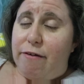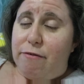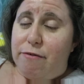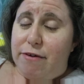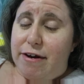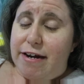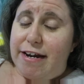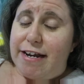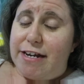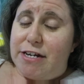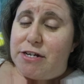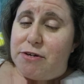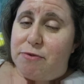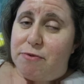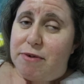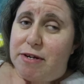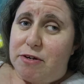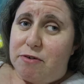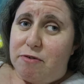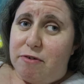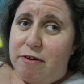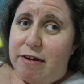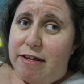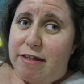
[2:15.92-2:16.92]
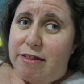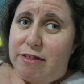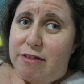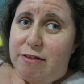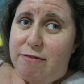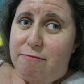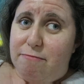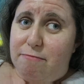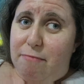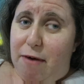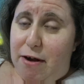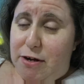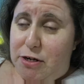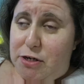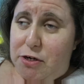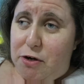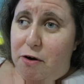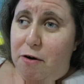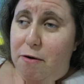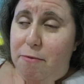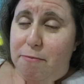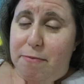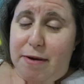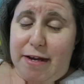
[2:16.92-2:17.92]
really do enjoy my
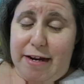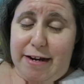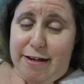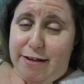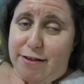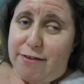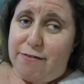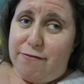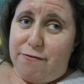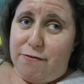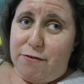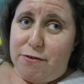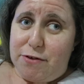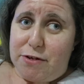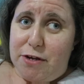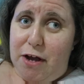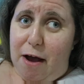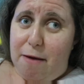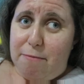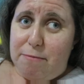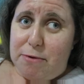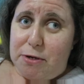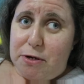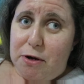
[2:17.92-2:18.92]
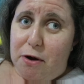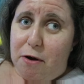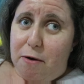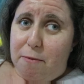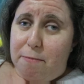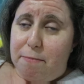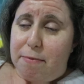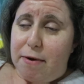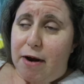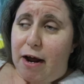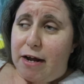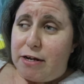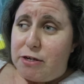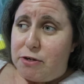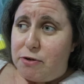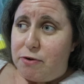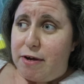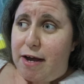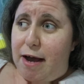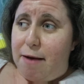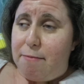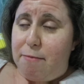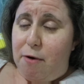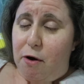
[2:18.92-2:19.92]
job. It is a full-time job, but I
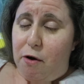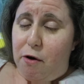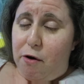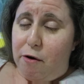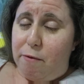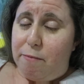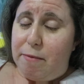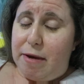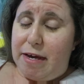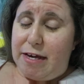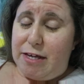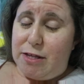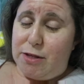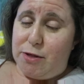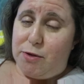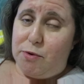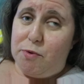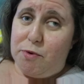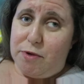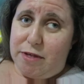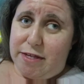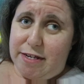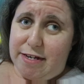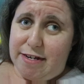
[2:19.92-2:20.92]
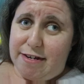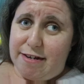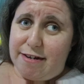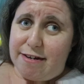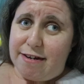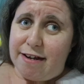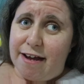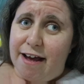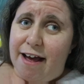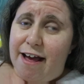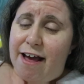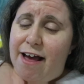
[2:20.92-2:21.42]
do come home exhausted.